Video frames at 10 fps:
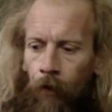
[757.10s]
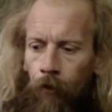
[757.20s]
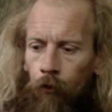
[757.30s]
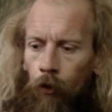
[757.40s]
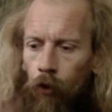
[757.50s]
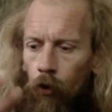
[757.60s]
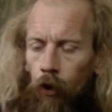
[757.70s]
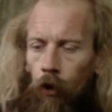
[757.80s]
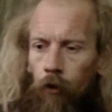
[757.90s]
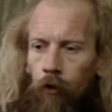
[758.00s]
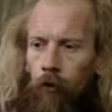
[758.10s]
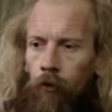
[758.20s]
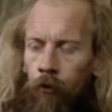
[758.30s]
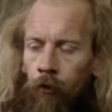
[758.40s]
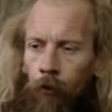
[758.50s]
So I got the,
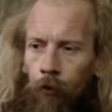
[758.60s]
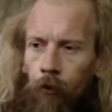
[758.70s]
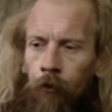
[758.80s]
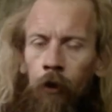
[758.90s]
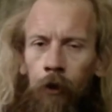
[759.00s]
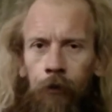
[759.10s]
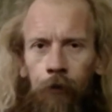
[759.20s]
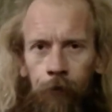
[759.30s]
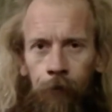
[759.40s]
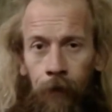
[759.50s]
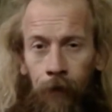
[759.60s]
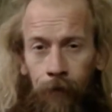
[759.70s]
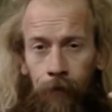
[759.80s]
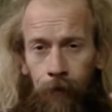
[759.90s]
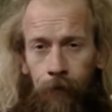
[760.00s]
you know, exciting
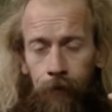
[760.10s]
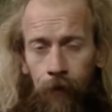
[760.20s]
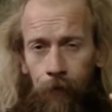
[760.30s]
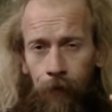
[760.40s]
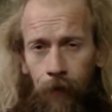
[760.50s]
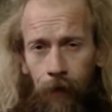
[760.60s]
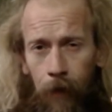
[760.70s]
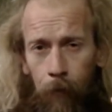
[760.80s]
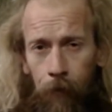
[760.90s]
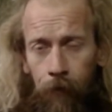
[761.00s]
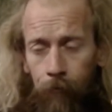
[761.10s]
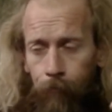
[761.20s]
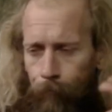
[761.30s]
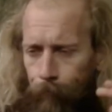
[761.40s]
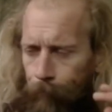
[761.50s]
feelings. It's definitely happening
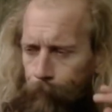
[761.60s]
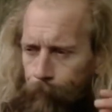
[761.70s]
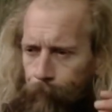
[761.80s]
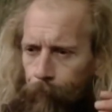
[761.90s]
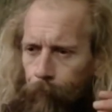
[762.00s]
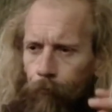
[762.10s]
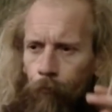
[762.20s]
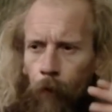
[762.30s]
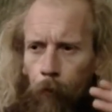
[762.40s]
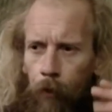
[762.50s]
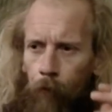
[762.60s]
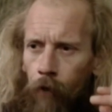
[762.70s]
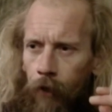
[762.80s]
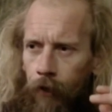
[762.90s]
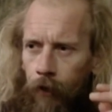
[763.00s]
be
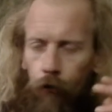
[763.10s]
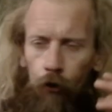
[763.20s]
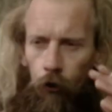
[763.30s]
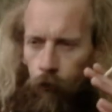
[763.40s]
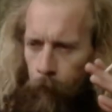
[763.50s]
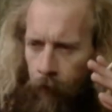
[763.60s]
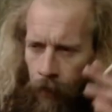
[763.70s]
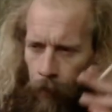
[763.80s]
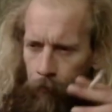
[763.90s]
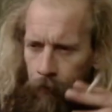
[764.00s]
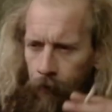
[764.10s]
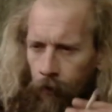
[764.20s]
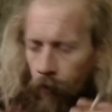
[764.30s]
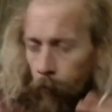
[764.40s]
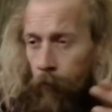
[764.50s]
ready. It's got to be happening
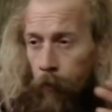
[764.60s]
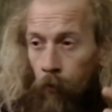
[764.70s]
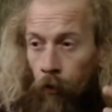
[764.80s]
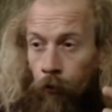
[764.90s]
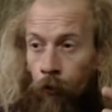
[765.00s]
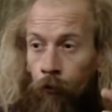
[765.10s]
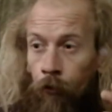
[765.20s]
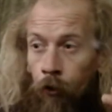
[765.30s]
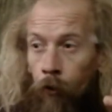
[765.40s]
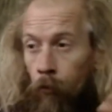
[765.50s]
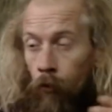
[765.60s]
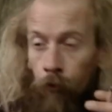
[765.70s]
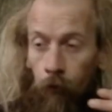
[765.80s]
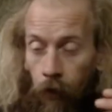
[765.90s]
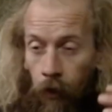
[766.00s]
now. The people on YouTube, they're all
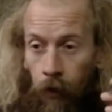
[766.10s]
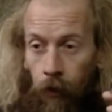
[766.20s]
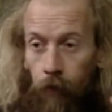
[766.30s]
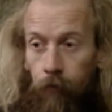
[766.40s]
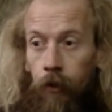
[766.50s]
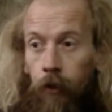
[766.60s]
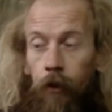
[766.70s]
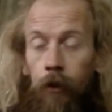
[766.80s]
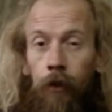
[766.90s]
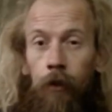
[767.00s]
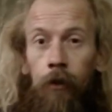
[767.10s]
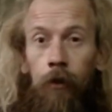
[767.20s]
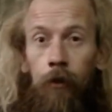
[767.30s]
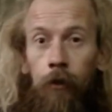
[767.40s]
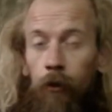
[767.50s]
saying it.
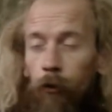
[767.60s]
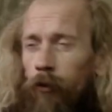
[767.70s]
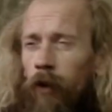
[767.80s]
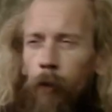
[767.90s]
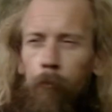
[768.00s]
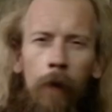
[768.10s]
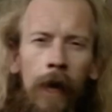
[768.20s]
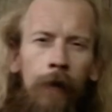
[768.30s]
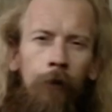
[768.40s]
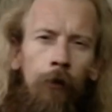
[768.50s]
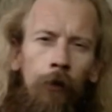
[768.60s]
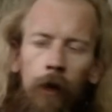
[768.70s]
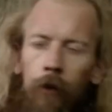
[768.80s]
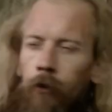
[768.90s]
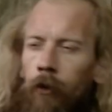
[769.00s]
And it's like May
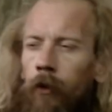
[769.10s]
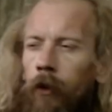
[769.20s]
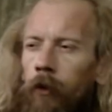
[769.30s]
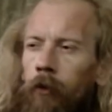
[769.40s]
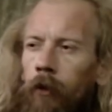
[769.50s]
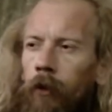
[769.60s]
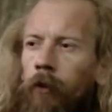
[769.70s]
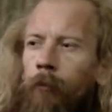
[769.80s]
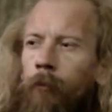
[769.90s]
2013.